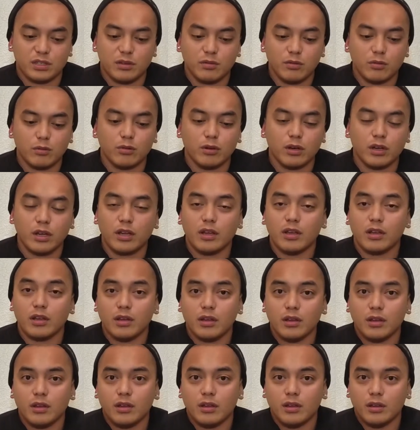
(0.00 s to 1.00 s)
giveaway
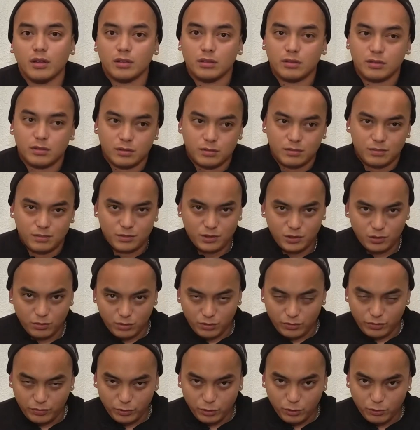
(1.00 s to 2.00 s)
to
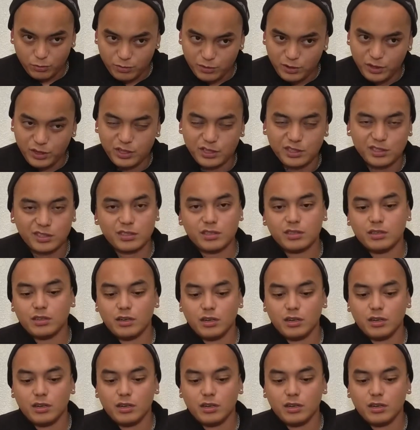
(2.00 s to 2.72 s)
the Philippines.